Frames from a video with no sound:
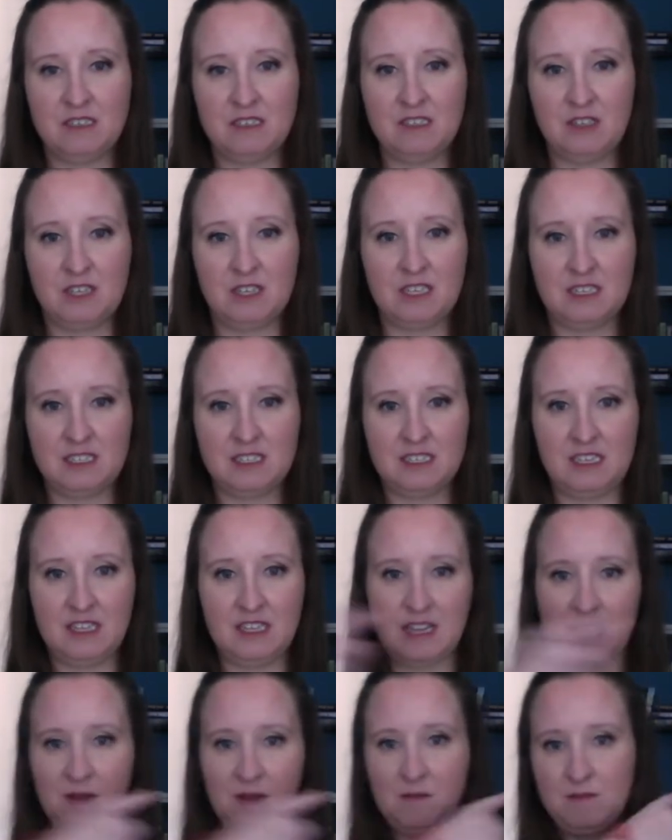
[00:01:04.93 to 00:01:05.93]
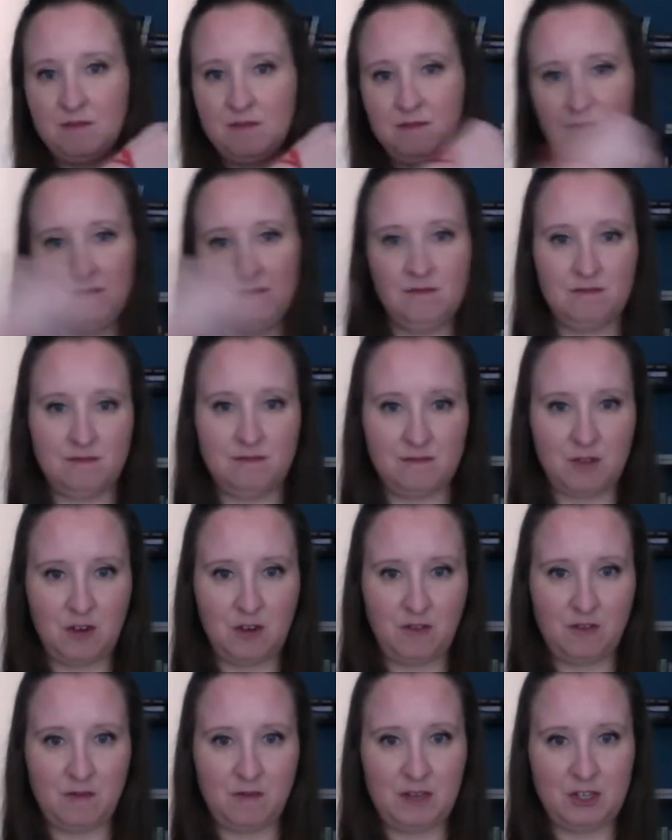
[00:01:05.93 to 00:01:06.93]
You can see them
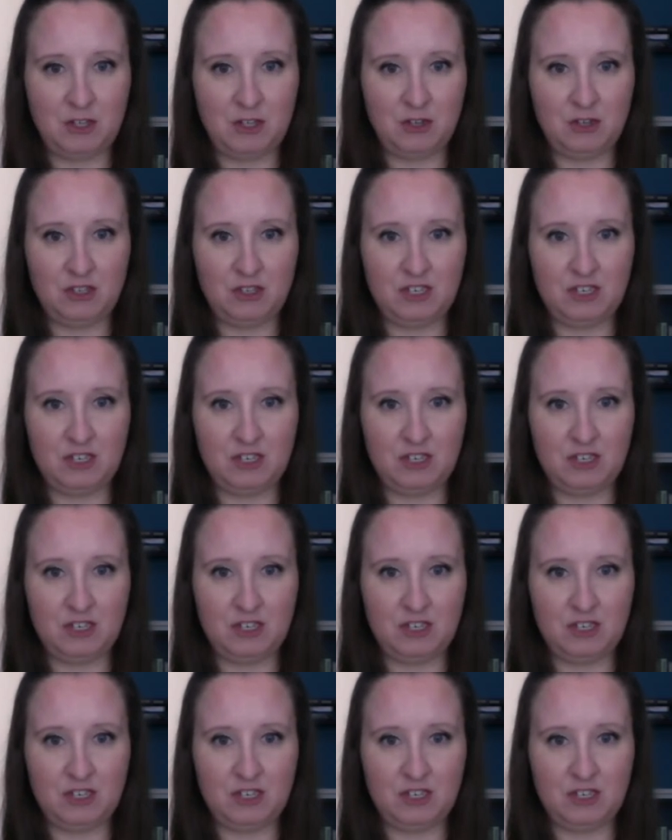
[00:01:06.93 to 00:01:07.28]
over my shoulder